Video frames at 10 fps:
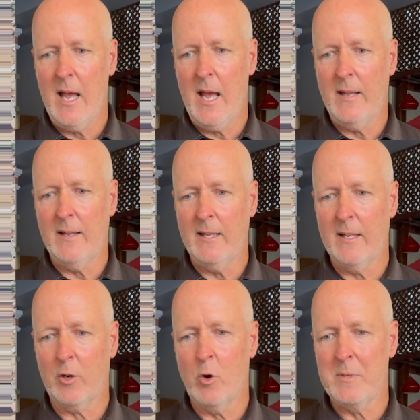And then
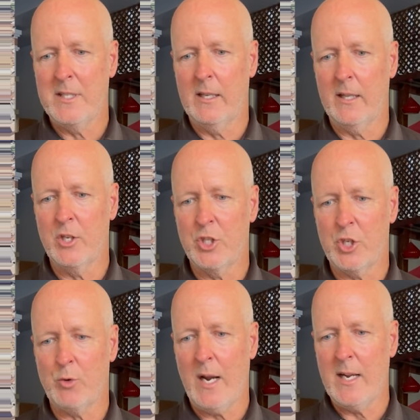the Campidoglio is
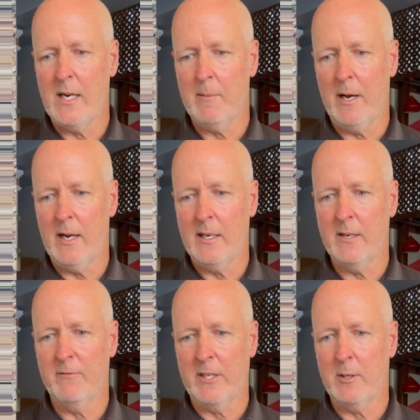just right here behind
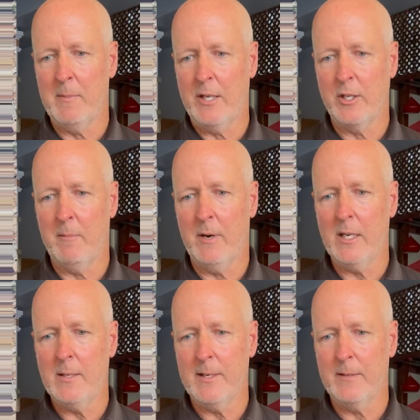Victor Emmanuel
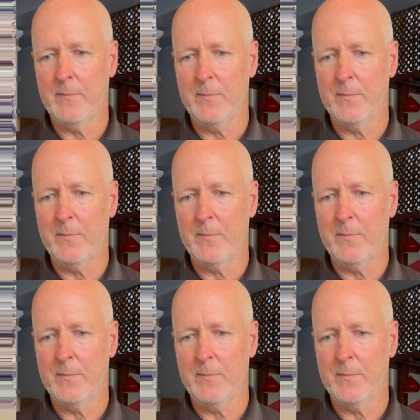Monument.